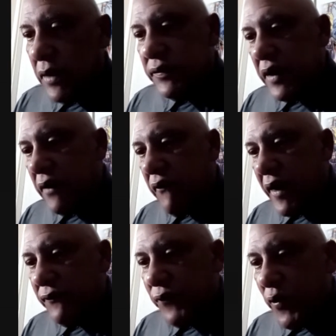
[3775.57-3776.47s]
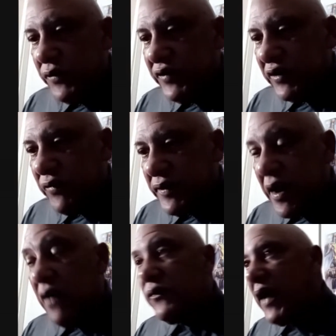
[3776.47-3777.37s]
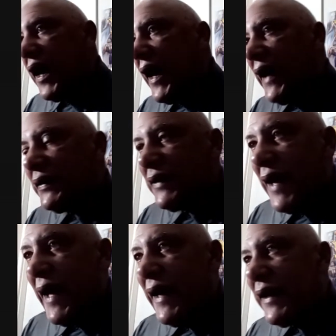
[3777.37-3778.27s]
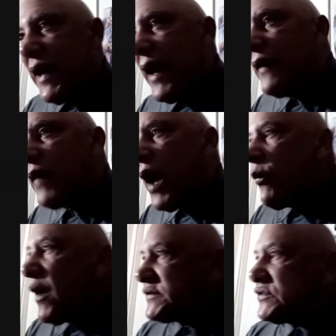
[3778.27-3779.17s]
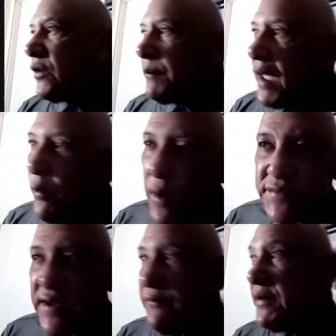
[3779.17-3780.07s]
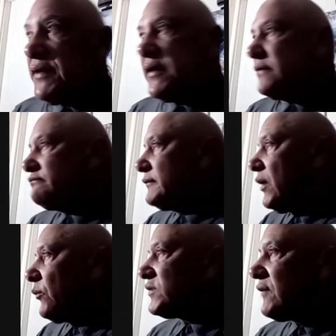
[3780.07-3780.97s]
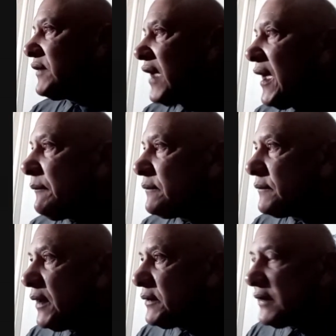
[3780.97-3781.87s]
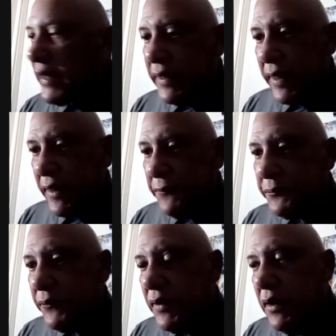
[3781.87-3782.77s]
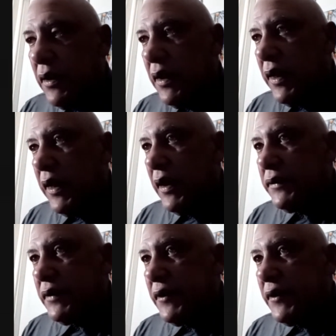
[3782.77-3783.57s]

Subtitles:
They're at 4-6 right now. I watch, I watch almost every game that I can, and